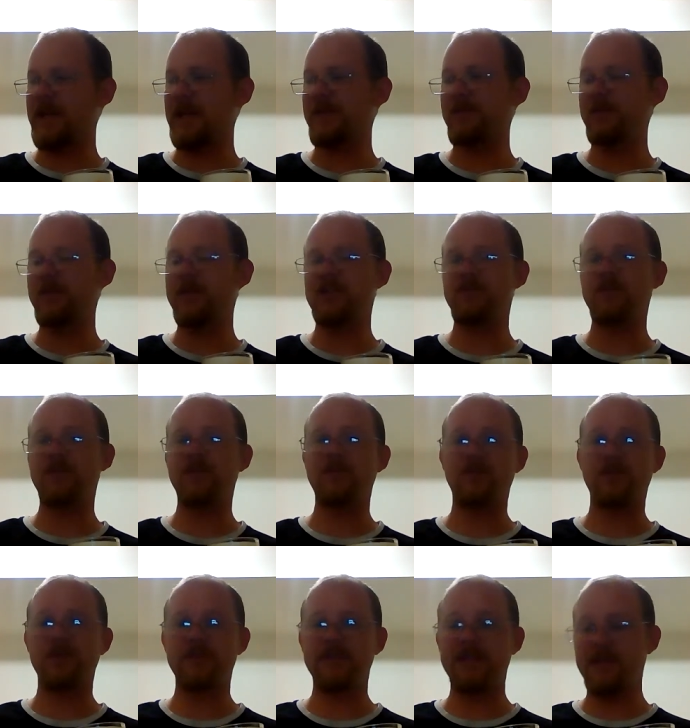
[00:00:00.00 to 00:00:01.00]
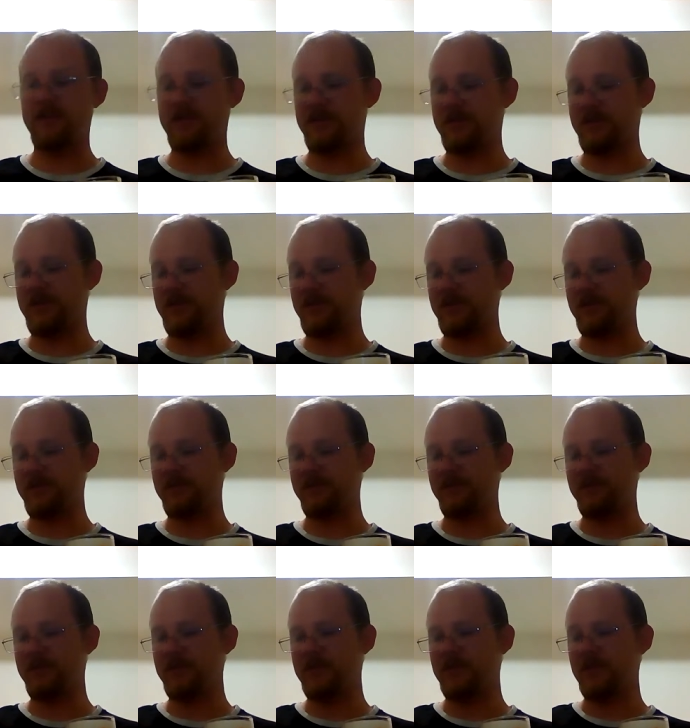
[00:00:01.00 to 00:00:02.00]
they have a best before date on here.
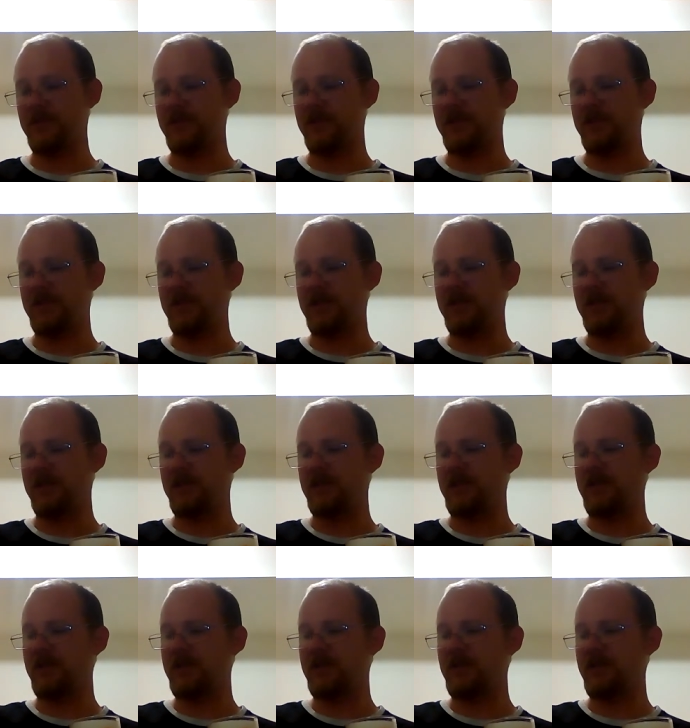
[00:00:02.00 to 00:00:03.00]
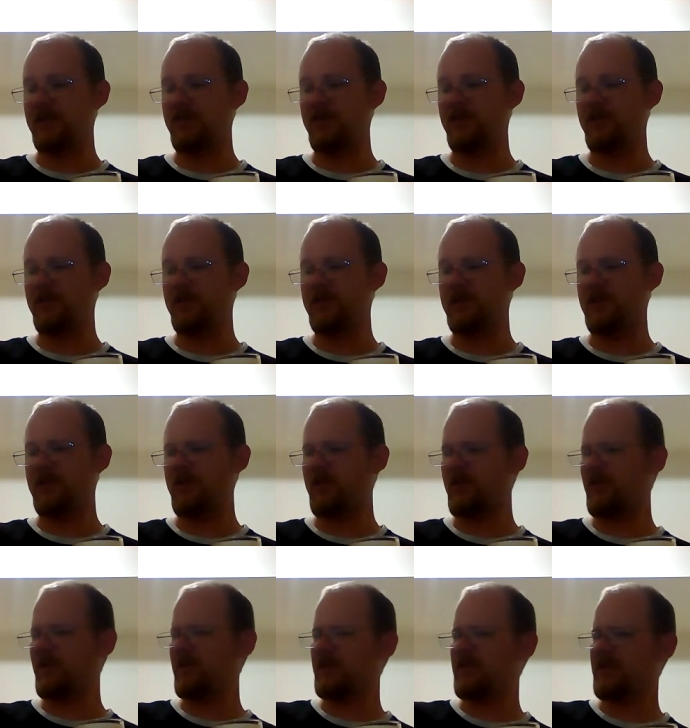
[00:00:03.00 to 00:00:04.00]

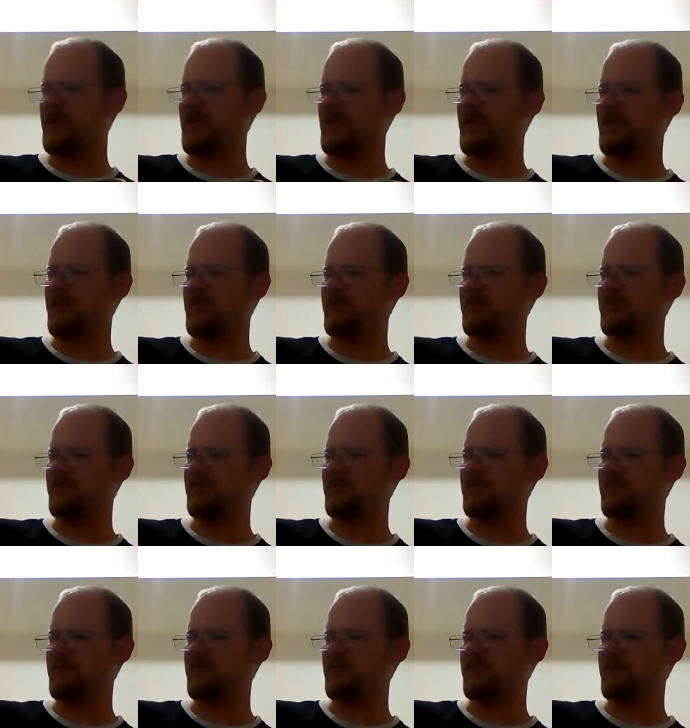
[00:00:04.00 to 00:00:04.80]
9/14/13.